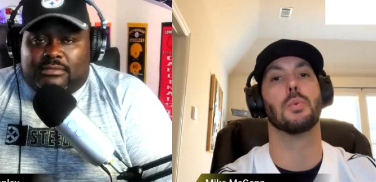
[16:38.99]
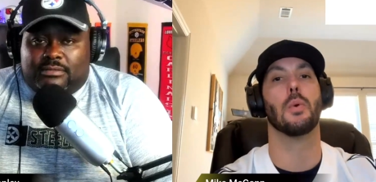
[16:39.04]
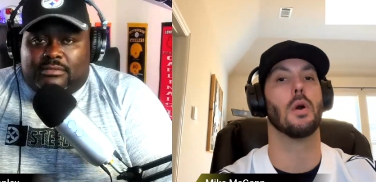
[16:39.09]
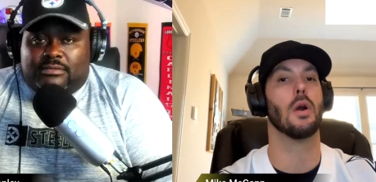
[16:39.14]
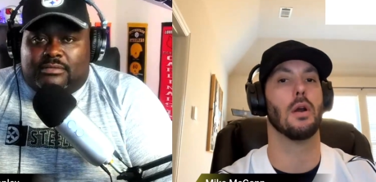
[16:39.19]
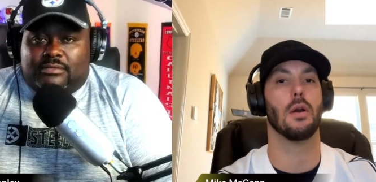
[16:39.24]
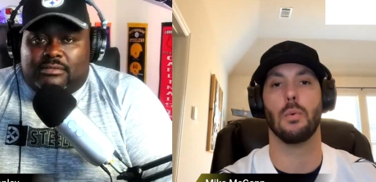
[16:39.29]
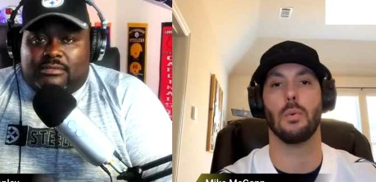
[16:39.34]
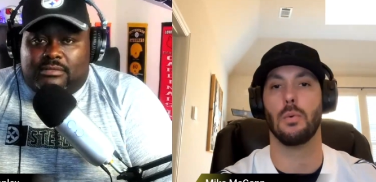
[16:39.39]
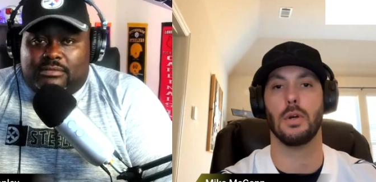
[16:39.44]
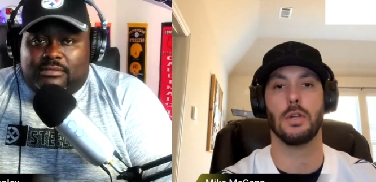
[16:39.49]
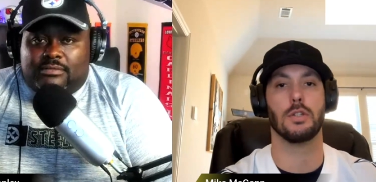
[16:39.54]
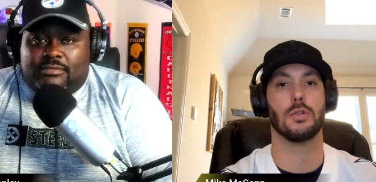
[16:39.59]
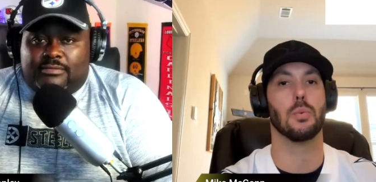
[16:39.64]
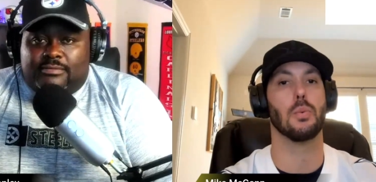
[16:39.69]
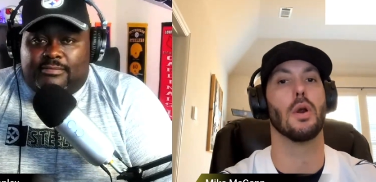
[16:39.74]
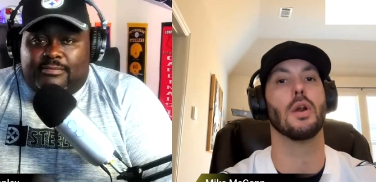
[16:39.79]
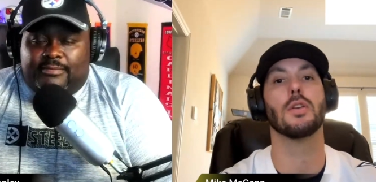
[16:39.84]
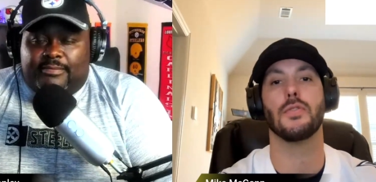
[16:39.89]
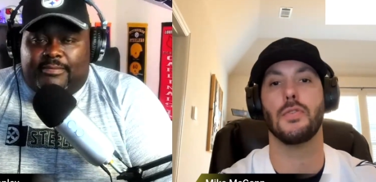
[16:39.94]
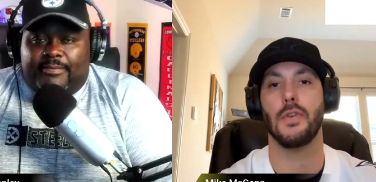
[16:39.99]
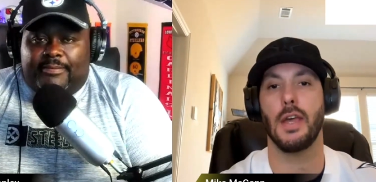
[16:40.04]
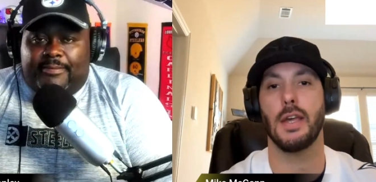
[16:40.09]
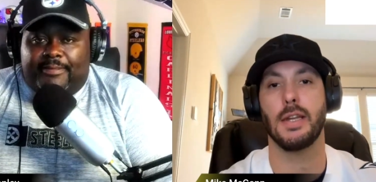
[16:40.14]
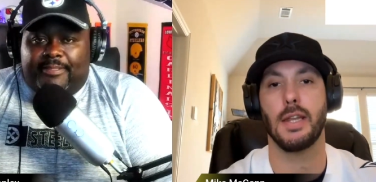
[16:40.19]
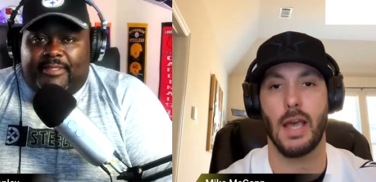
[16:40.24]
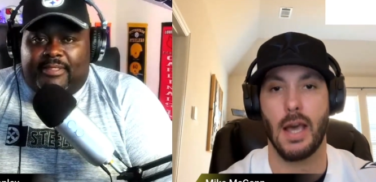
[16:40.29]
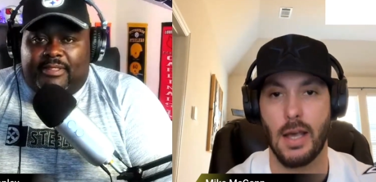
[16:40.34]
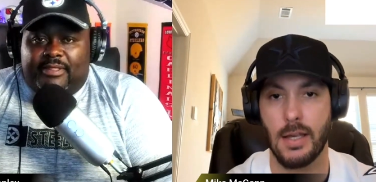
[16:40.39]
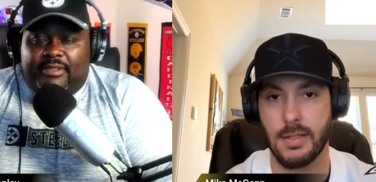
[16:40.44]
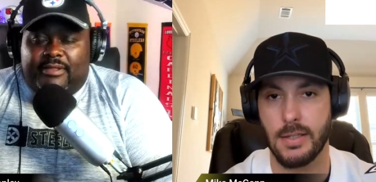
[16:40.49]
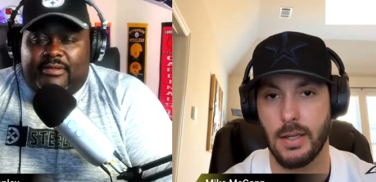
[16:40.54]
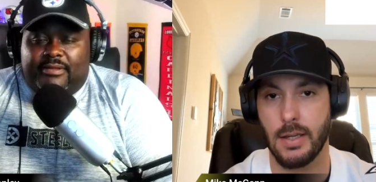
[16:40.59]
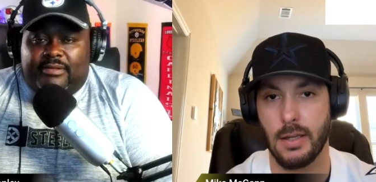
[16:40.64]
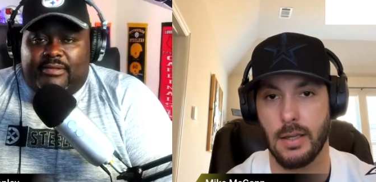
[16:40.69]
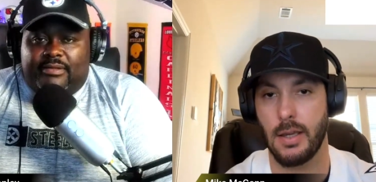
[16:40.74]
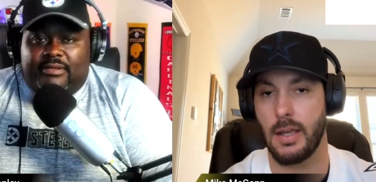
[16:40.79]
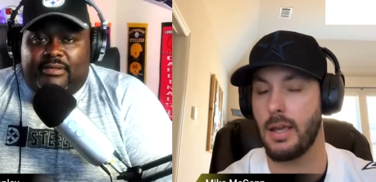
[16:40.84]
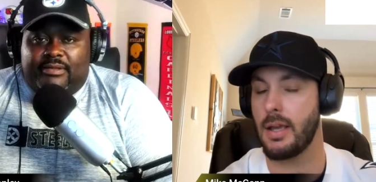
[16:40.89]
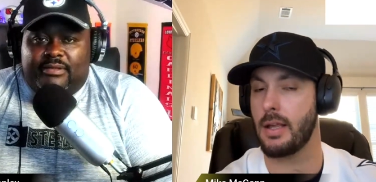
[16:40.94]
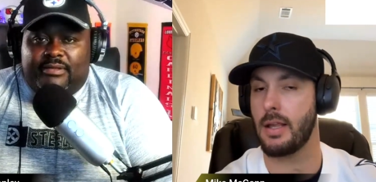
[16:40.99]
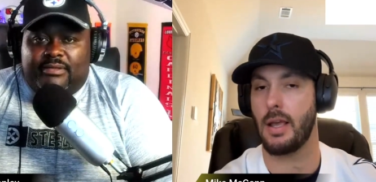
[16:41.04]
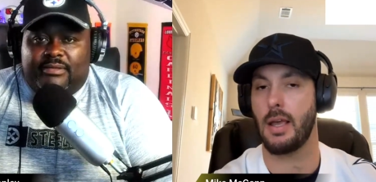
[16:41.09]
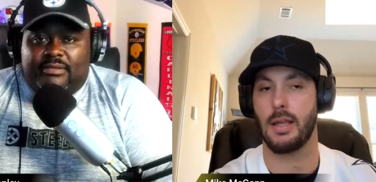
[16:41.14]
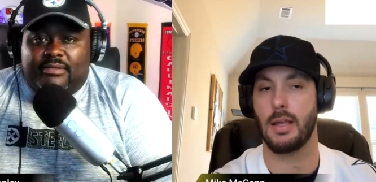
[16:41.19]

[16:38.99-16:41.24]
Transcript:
Speaker 1: which wor- which works fantastic.